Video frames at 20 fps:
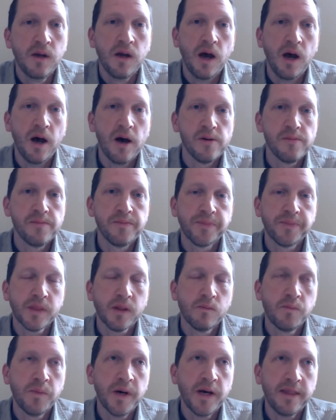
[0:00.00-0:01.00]

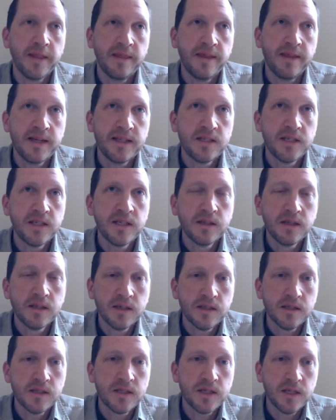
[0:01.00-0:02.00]
But they did
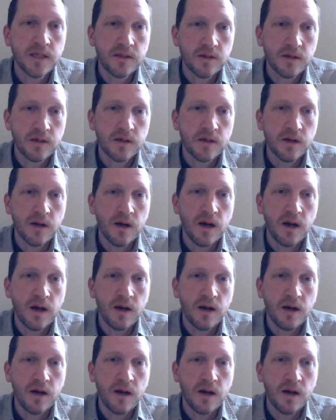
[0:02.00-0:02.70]
consider